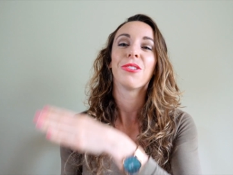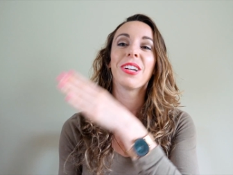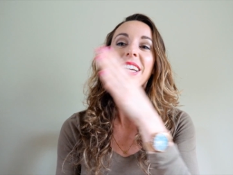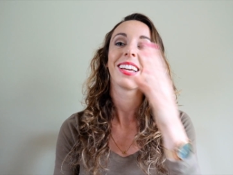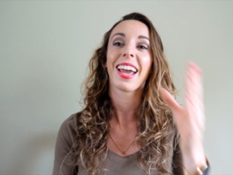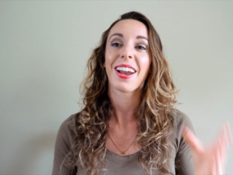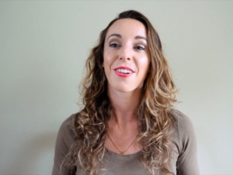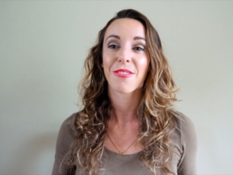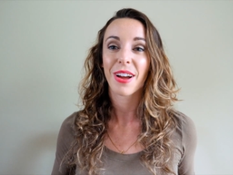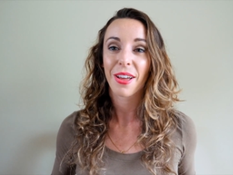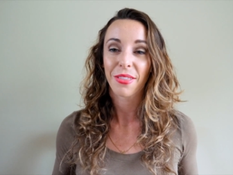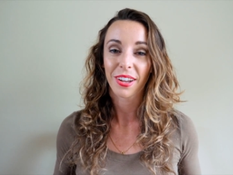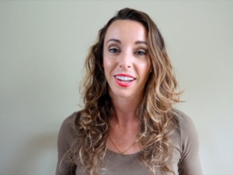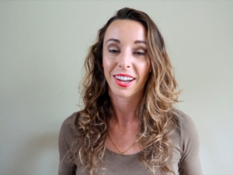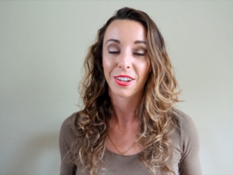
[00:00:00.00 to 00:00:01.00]
to get
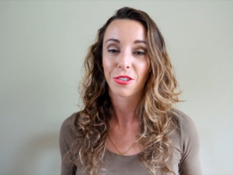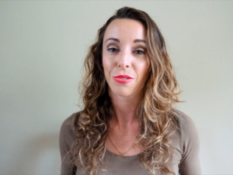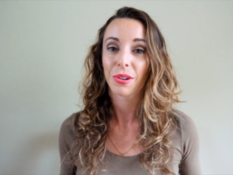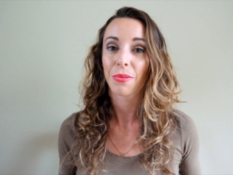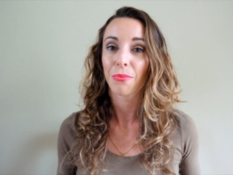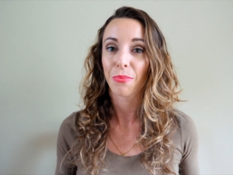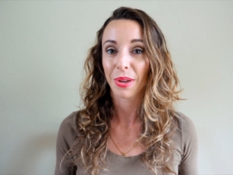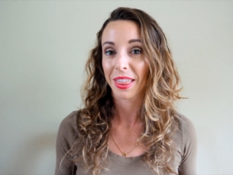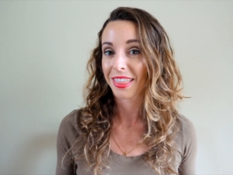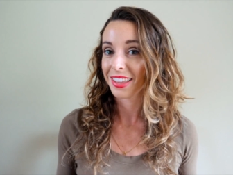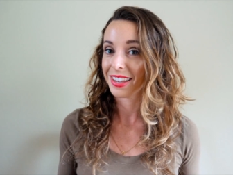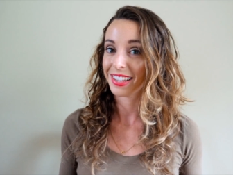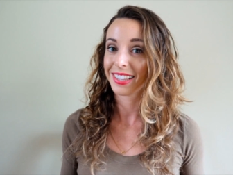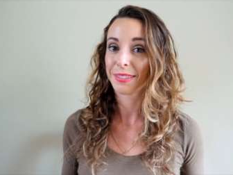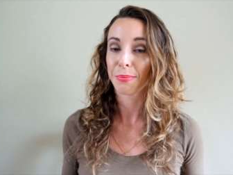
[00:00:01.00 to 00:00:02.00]
around the country with
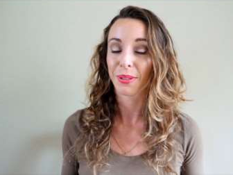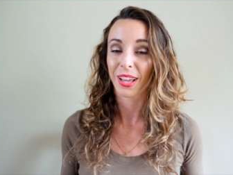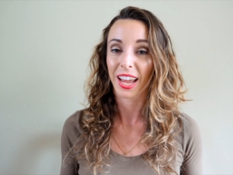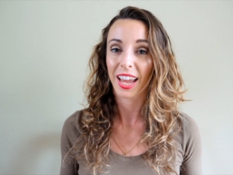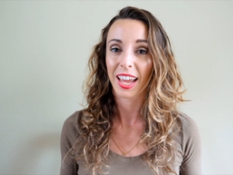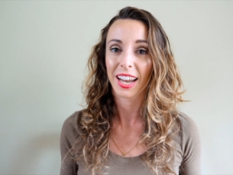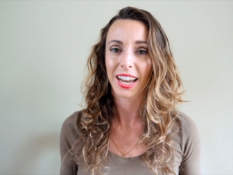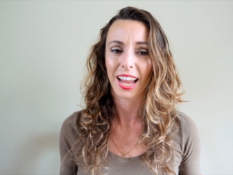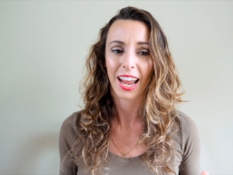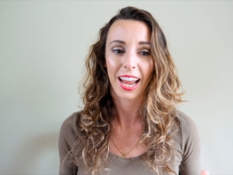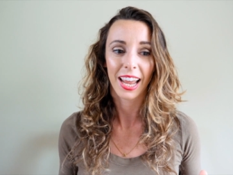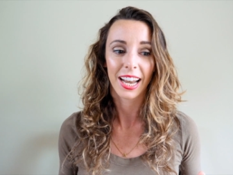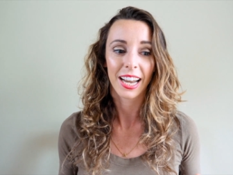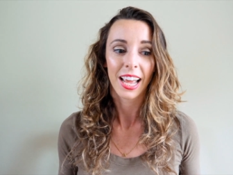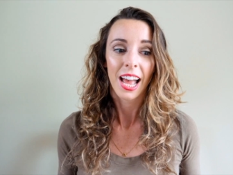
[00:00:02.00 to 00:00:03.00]
this plan
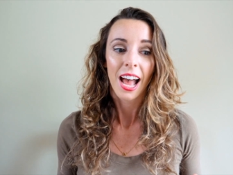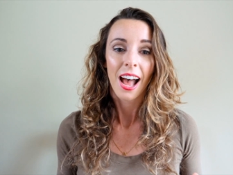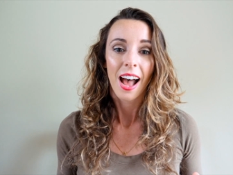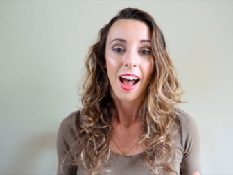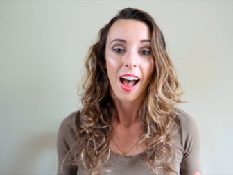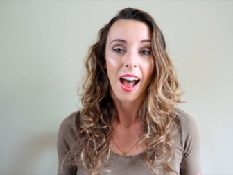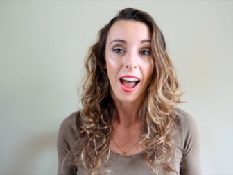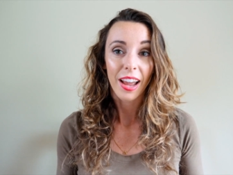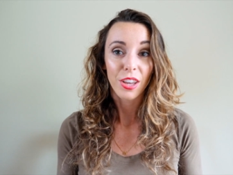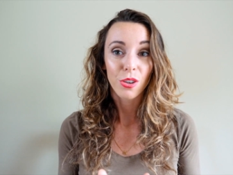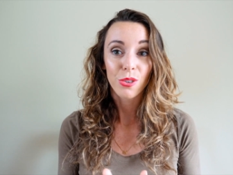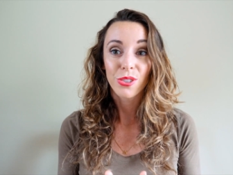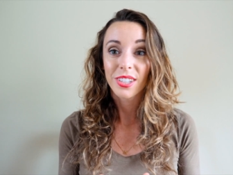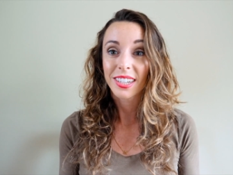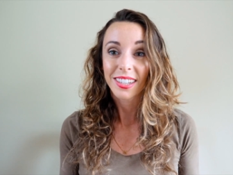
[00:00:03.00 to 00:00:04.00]
and I
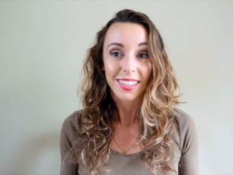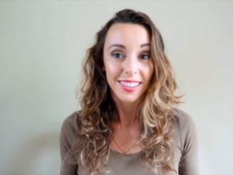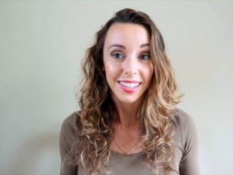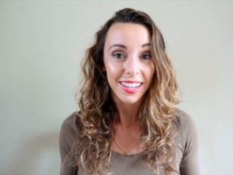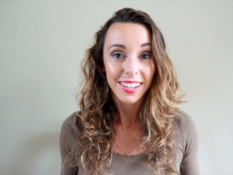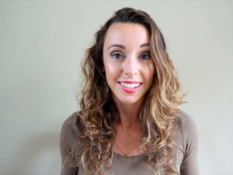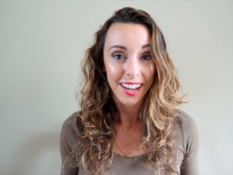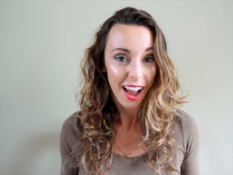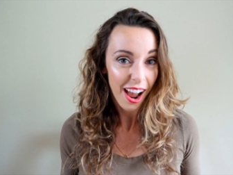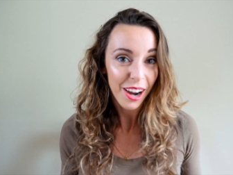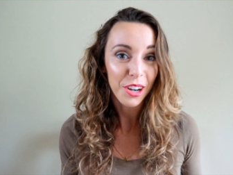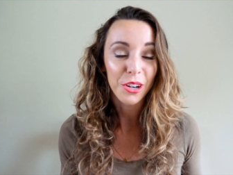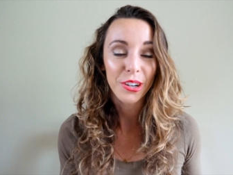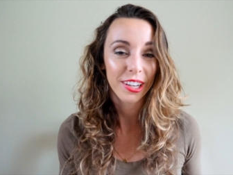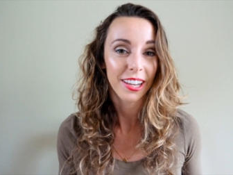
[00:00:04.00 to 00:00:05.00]
used it the
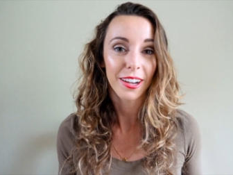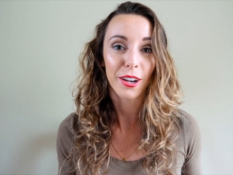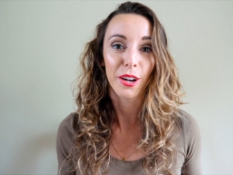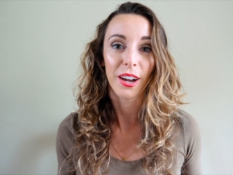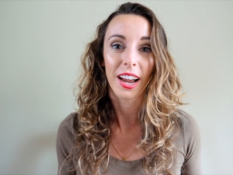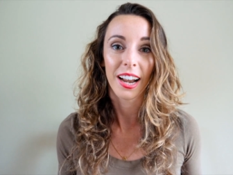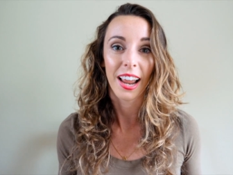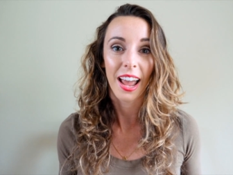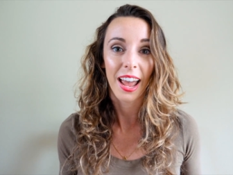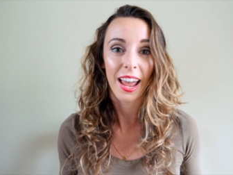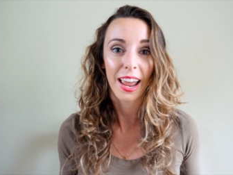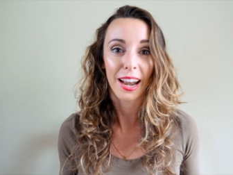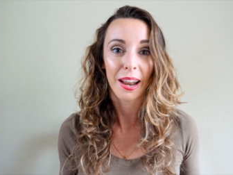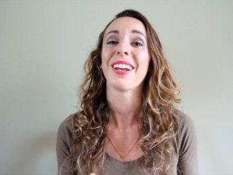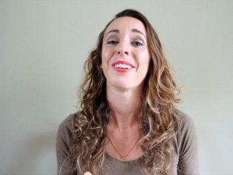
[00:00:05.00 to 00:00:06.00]
entire year and
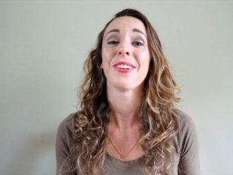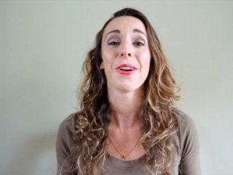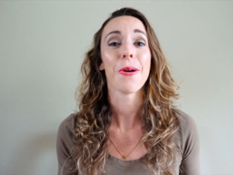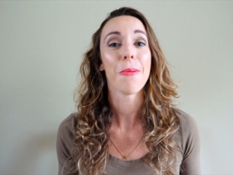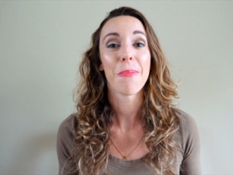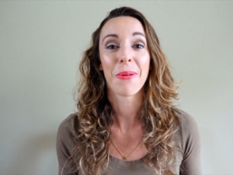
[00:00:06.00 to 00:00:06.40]
had no